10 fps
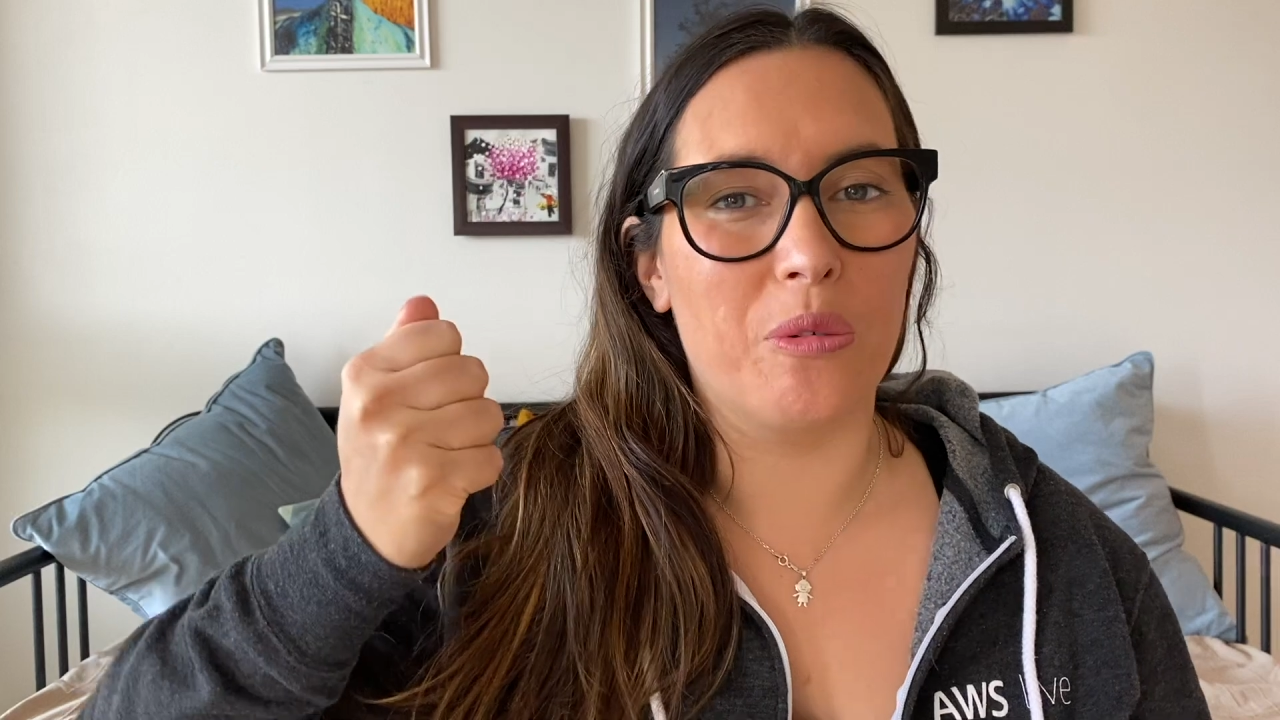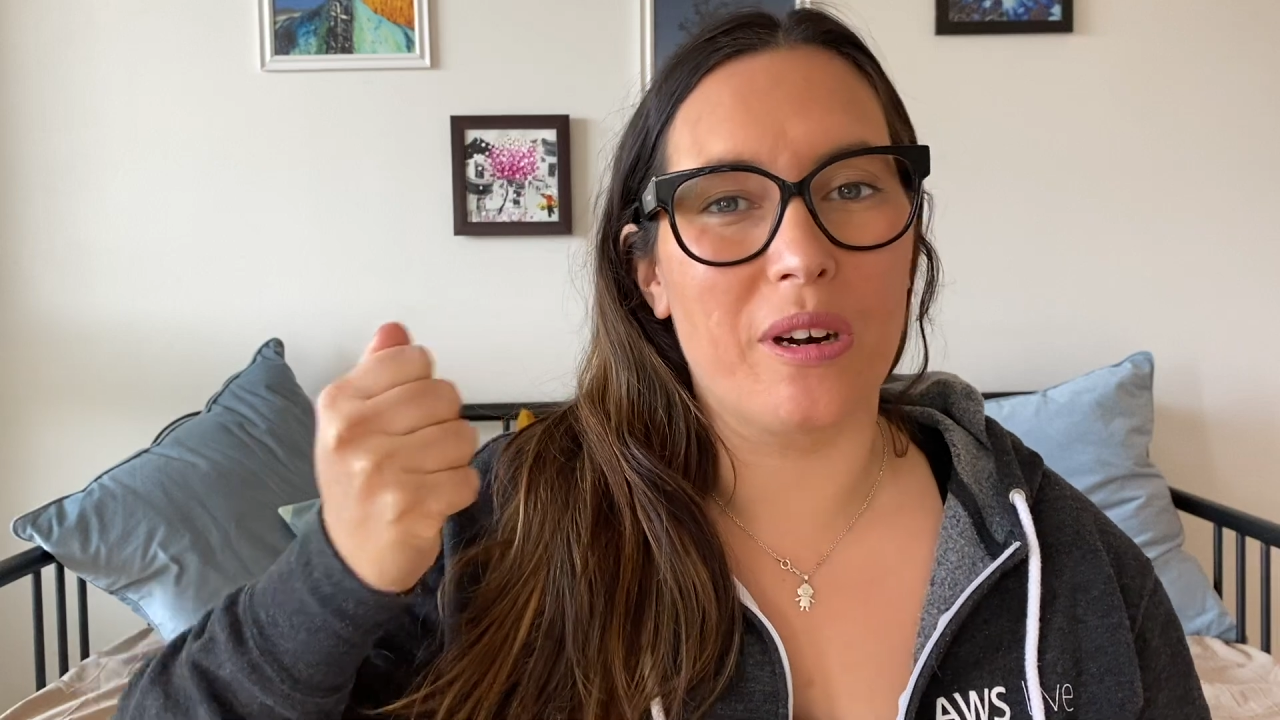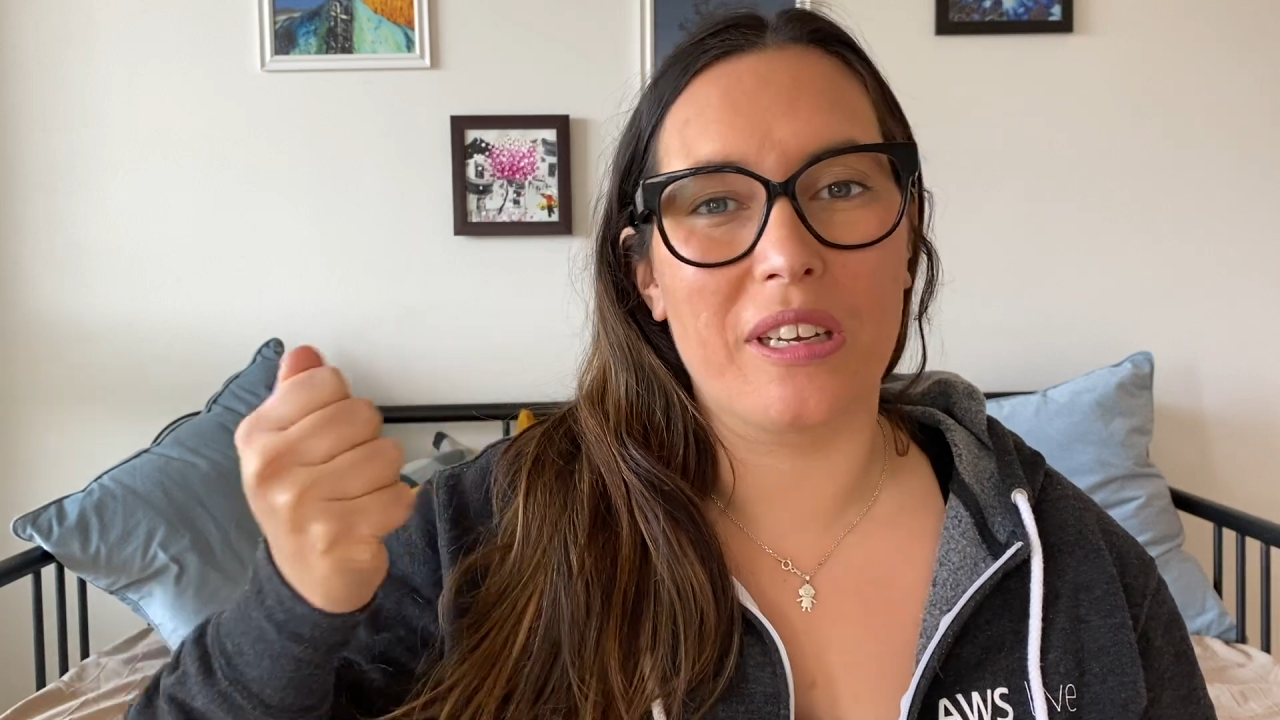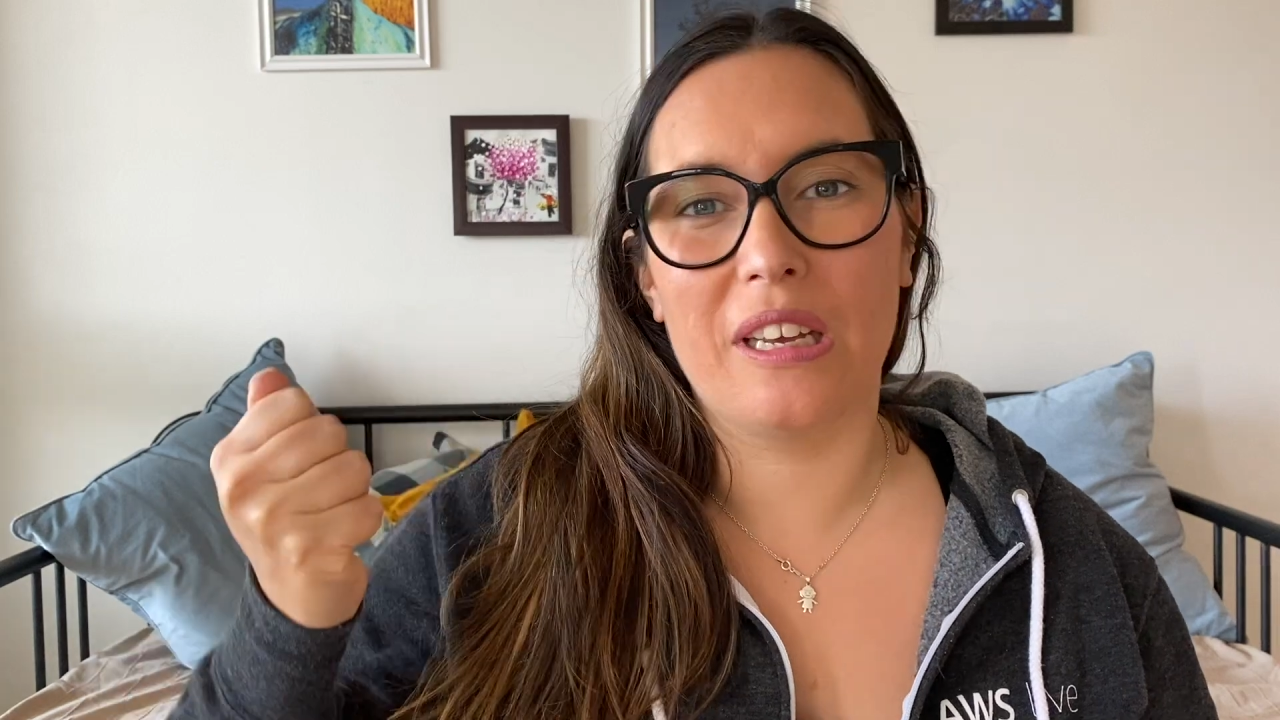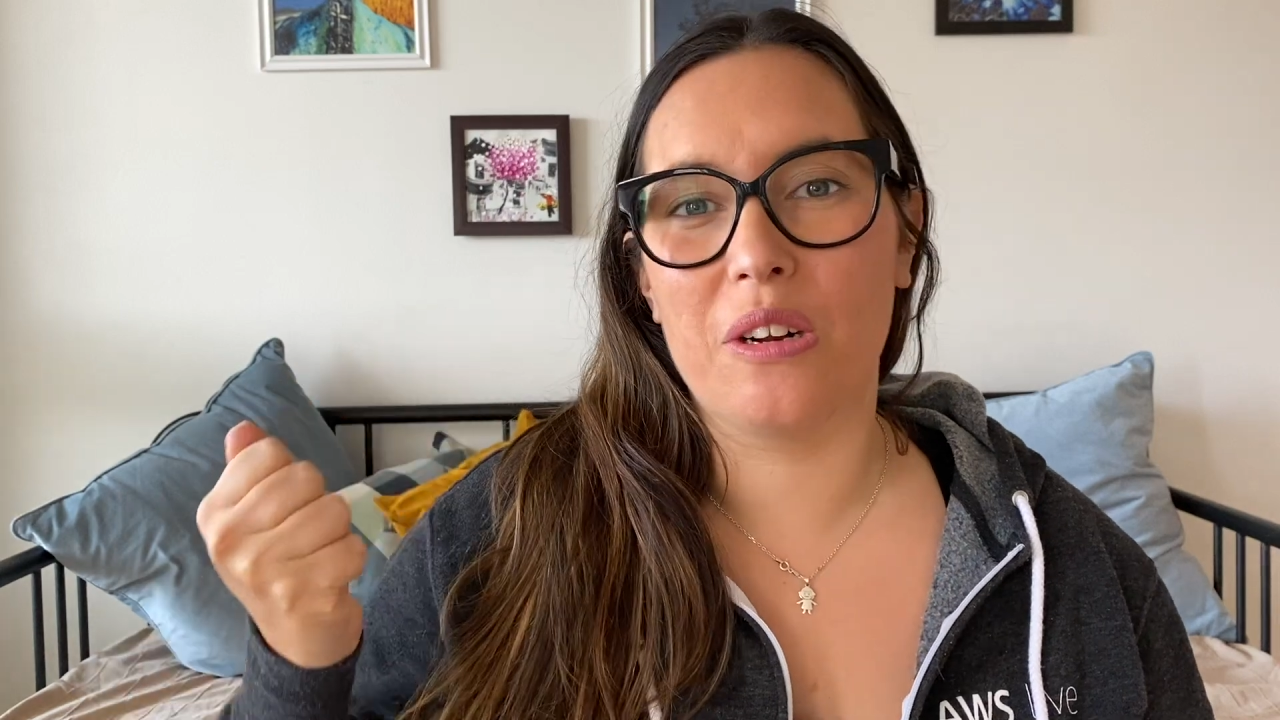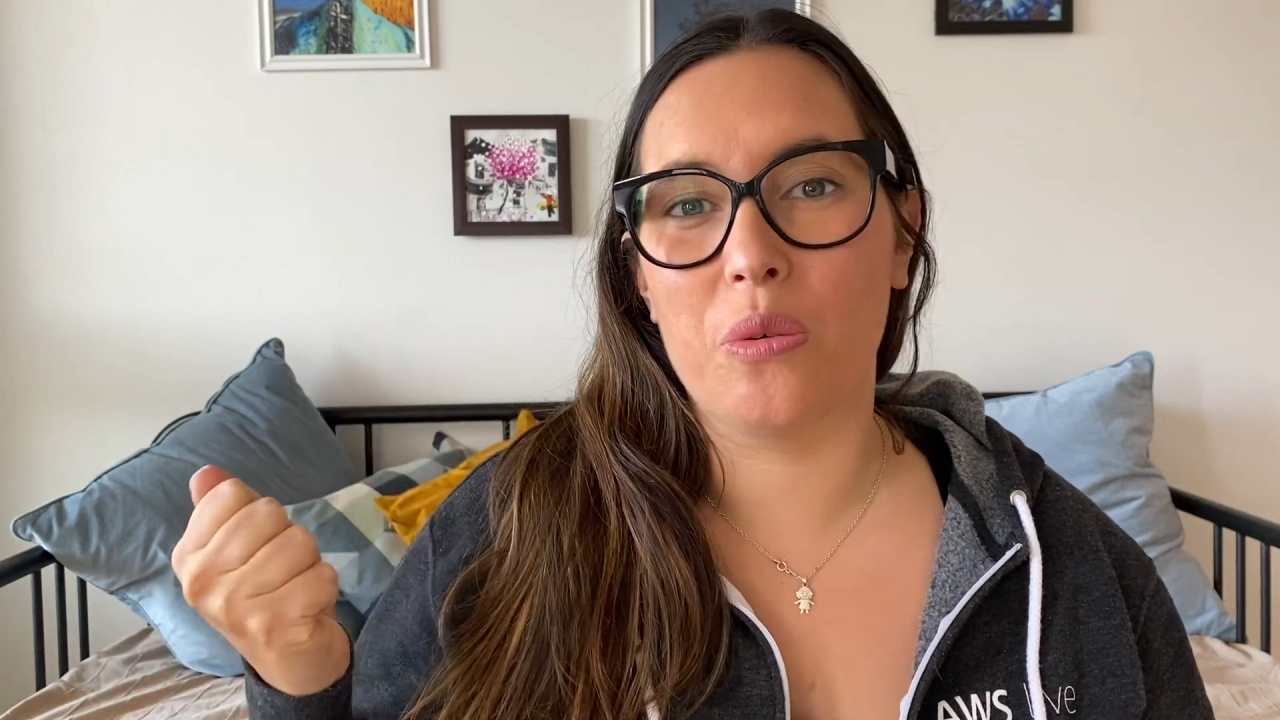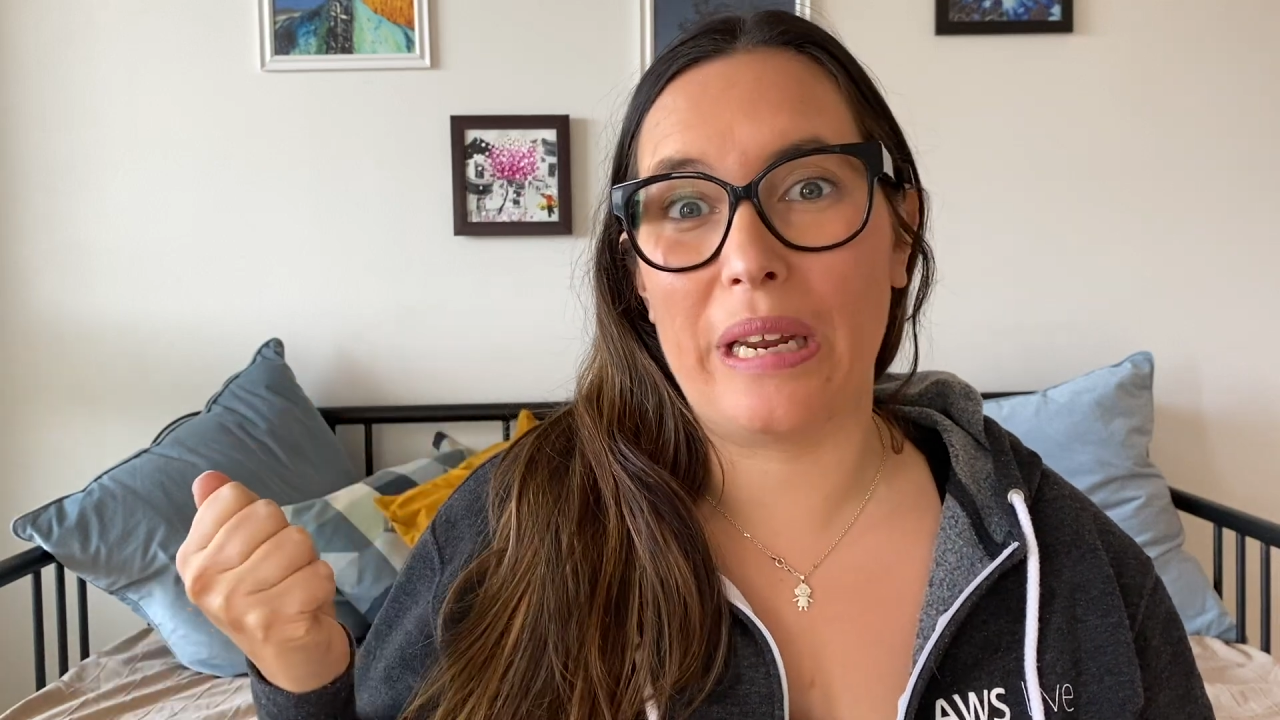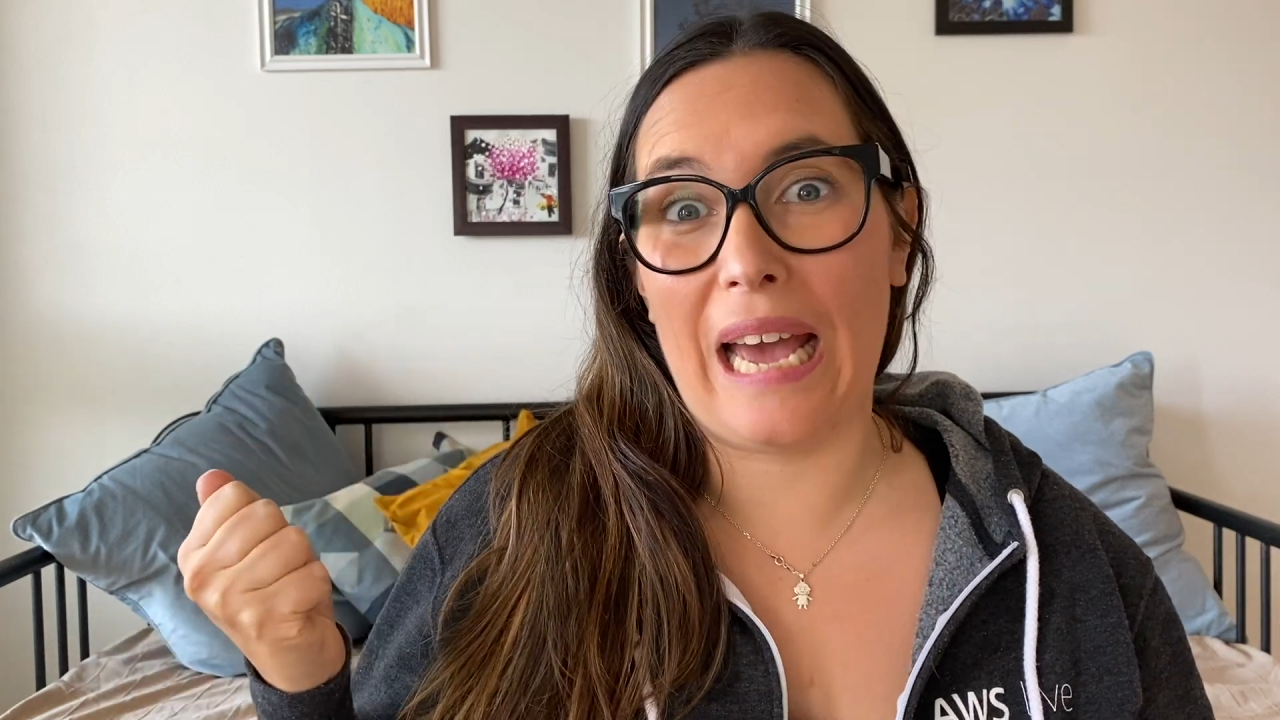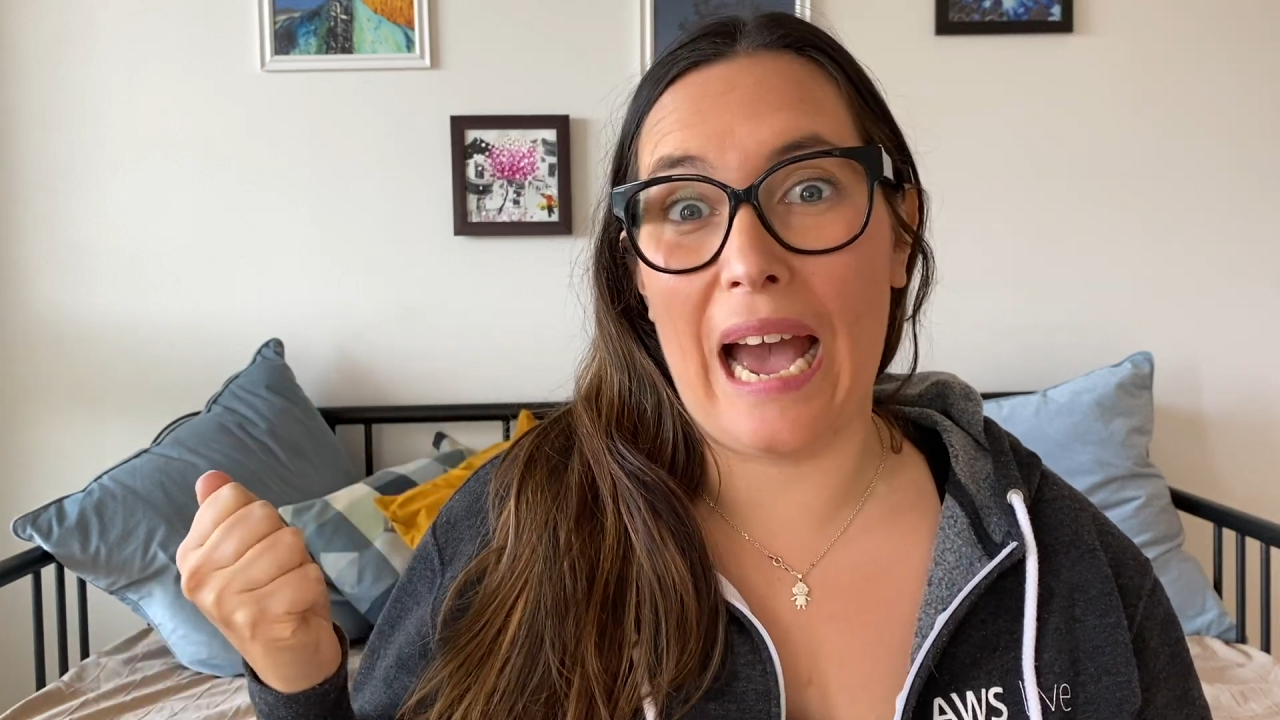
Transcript: working with